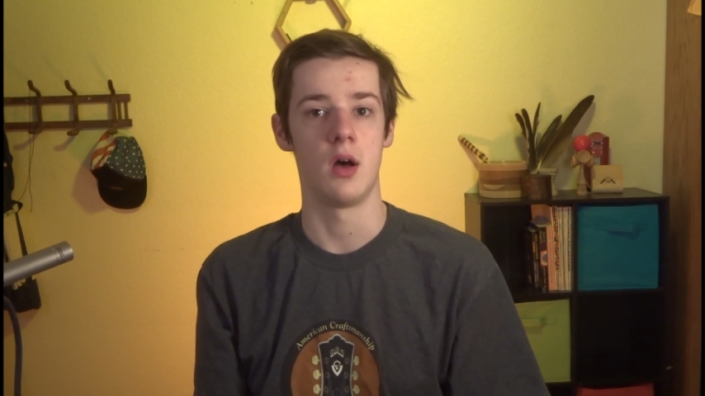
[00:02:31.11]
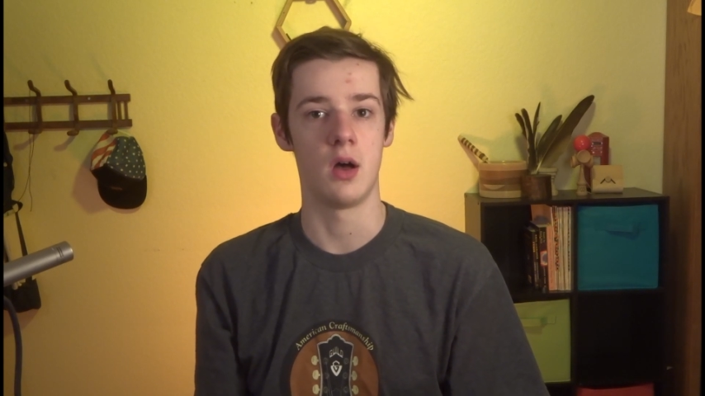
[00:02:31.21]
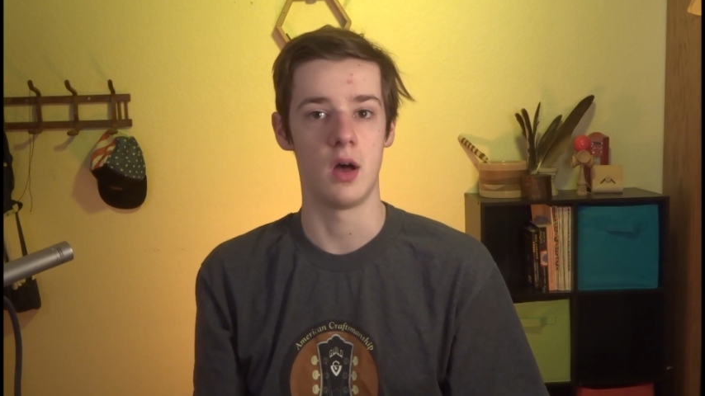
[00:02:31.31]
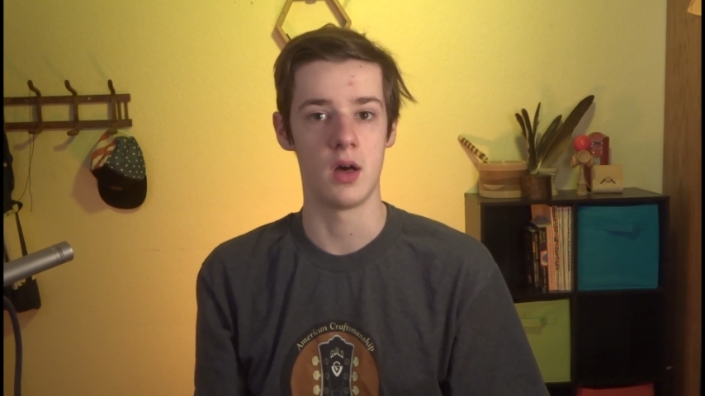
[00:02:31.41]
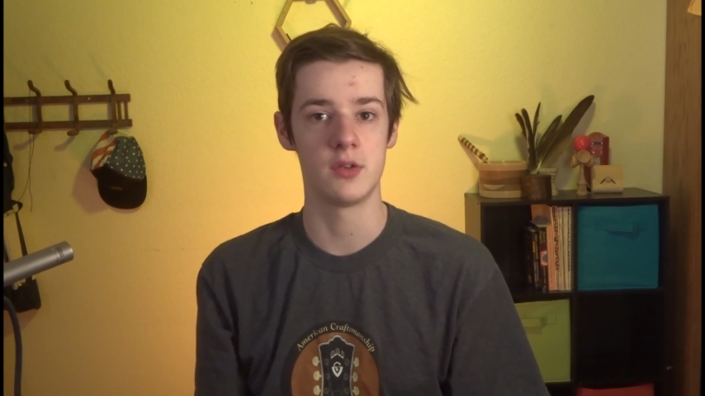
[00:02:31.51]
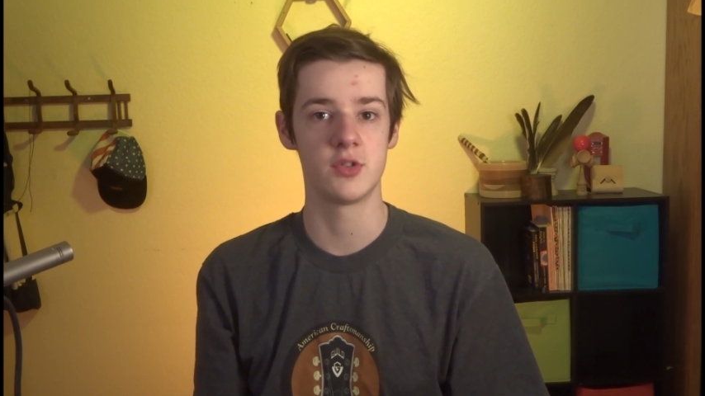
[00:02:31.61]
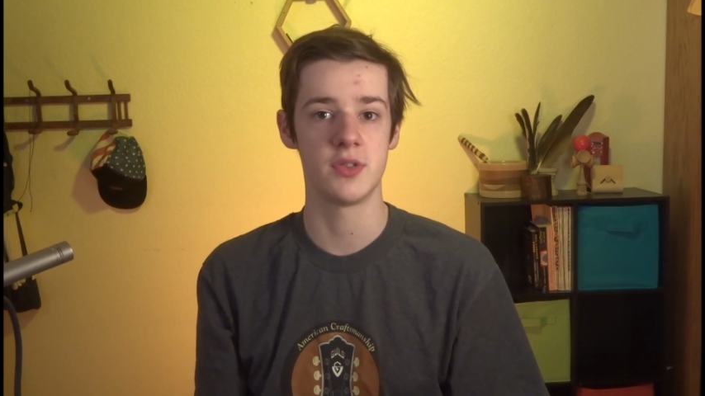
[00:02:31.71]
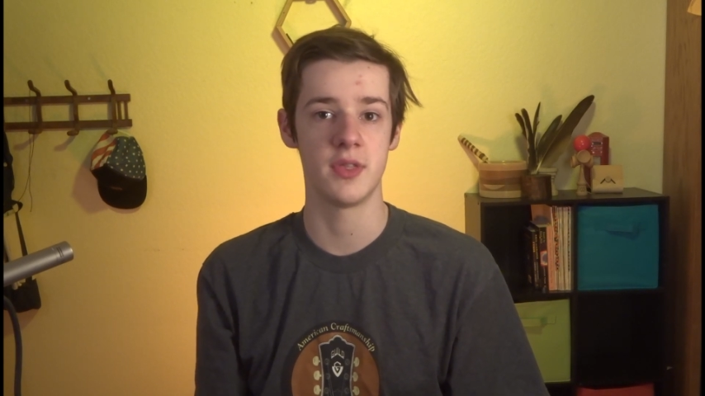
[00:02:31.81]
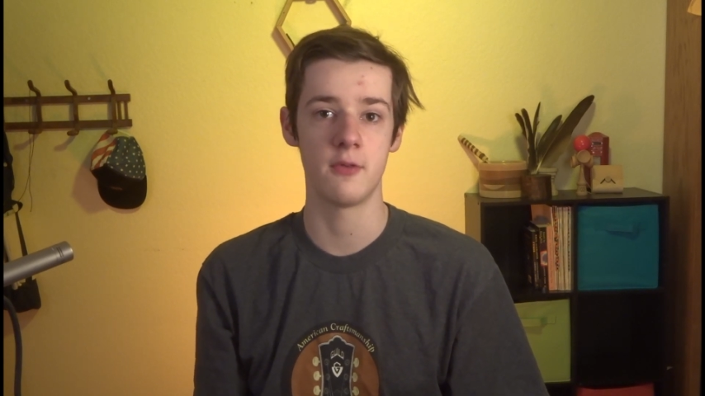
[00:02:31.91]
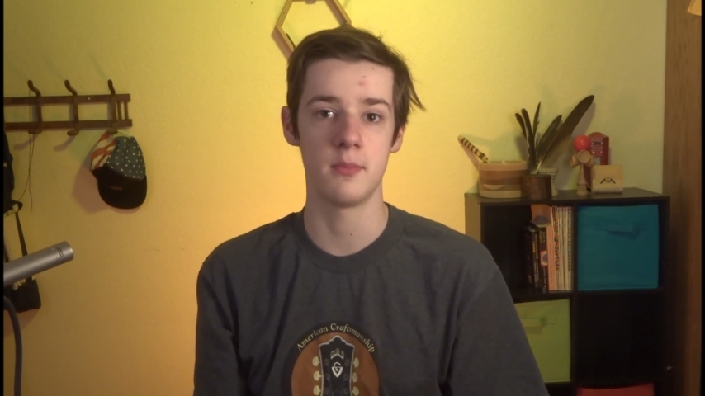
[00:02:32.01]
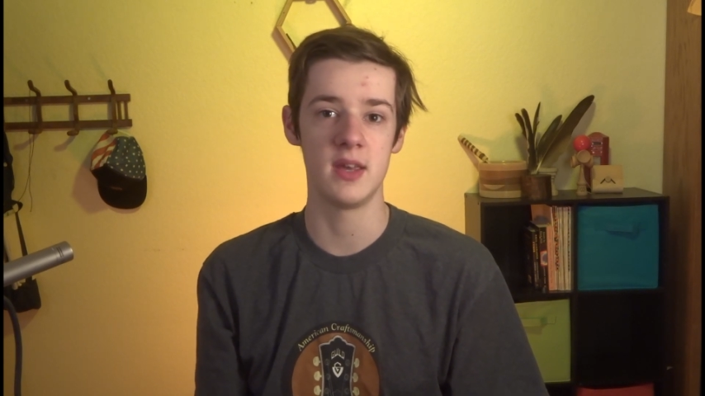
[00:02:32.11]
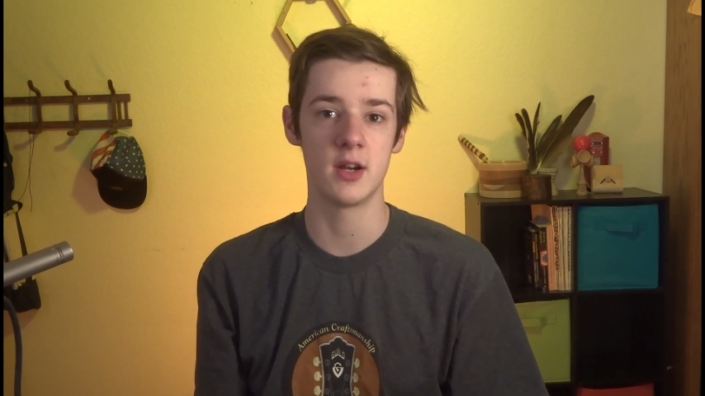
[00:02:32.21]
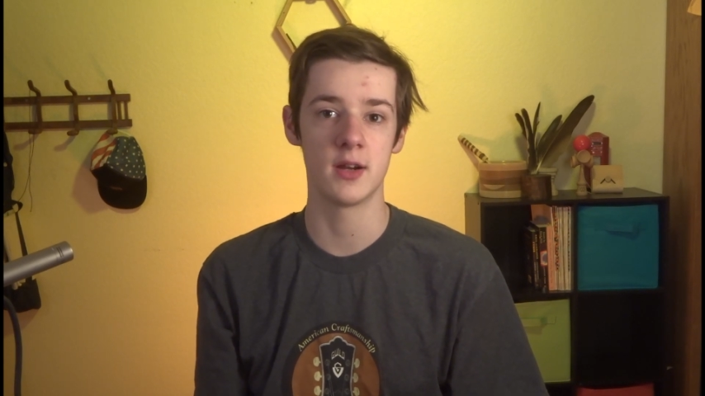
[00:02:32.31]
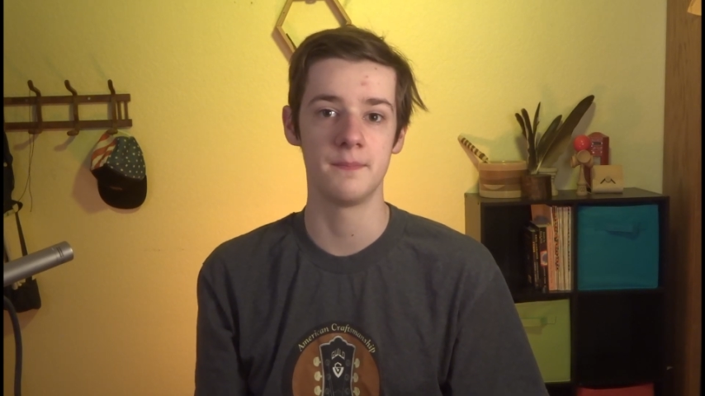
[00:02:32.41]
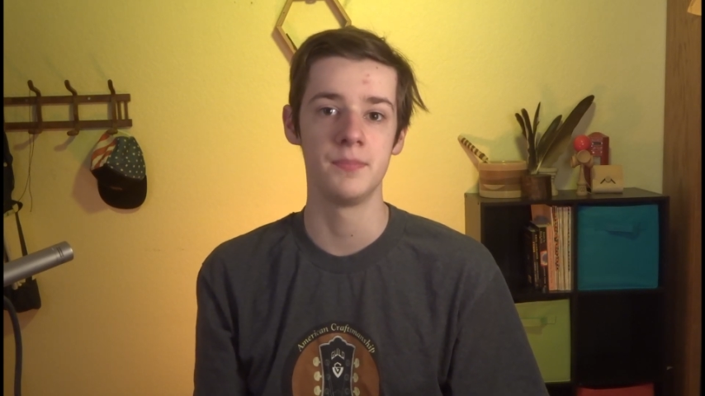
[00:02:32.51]
100th of a
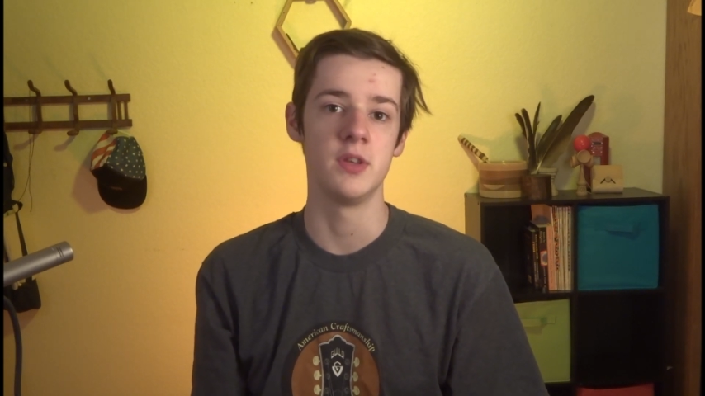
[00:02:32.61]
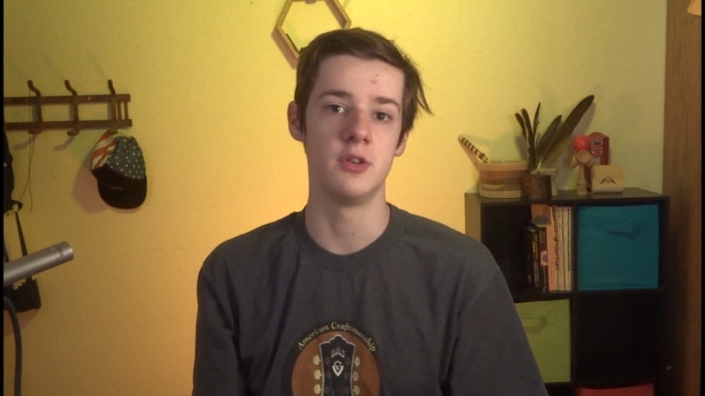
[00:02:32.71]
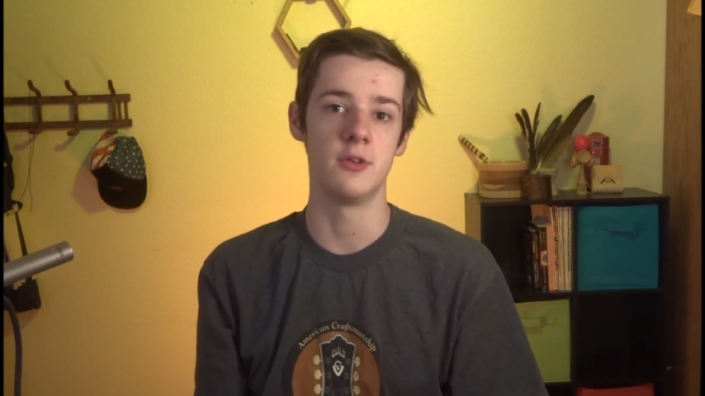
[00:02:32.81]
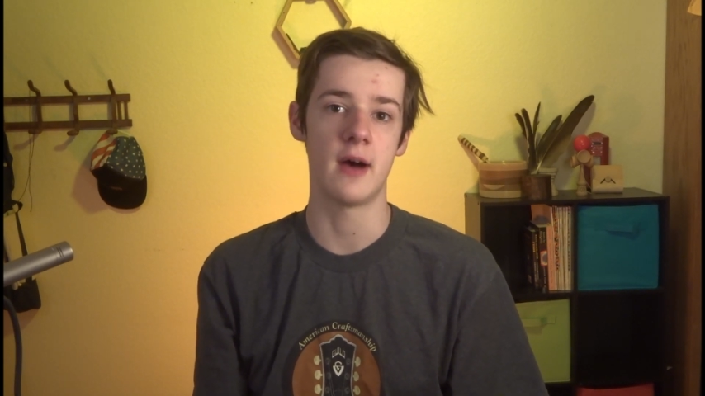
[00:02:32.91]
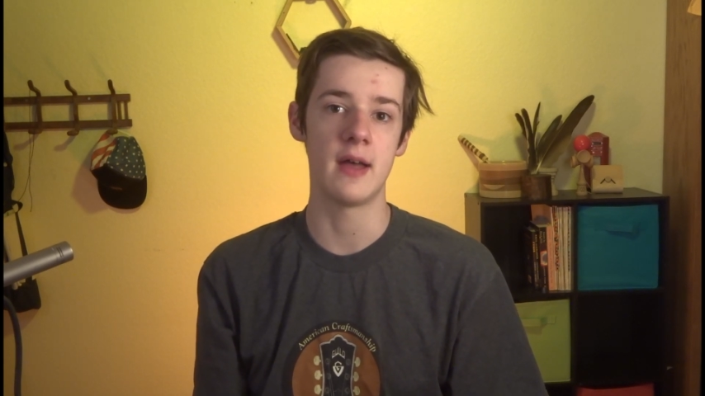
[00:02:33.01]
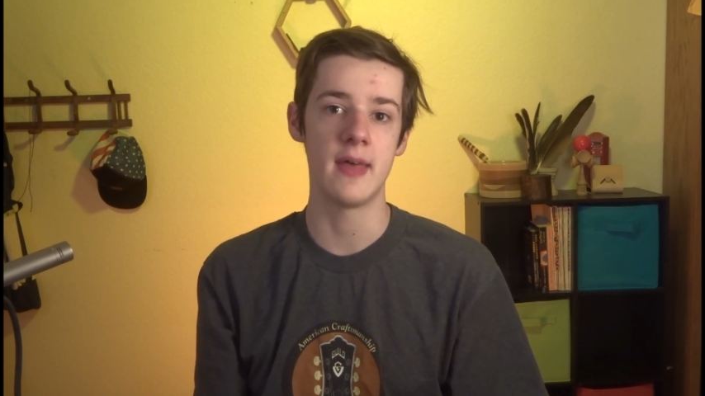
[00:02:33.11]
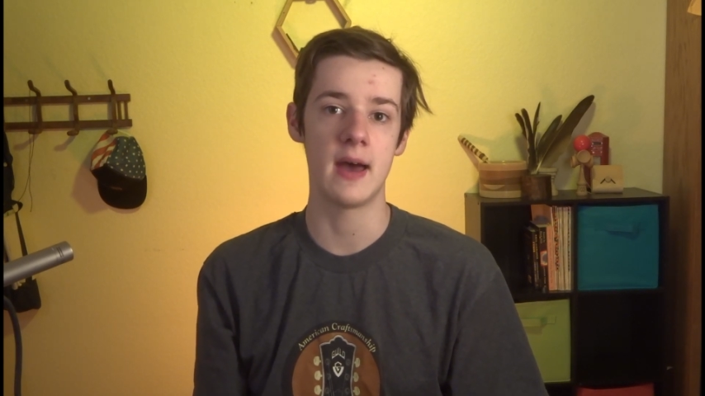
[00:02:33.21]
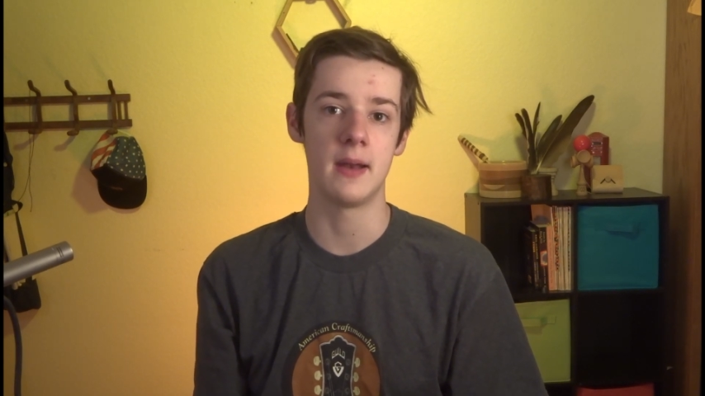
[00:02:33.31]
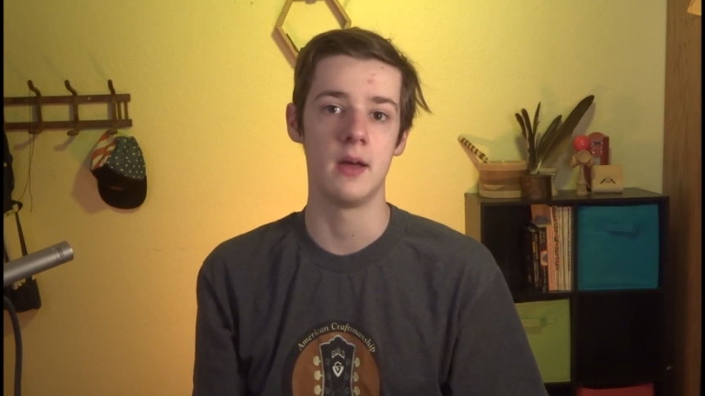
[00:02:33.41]
meter. You divide that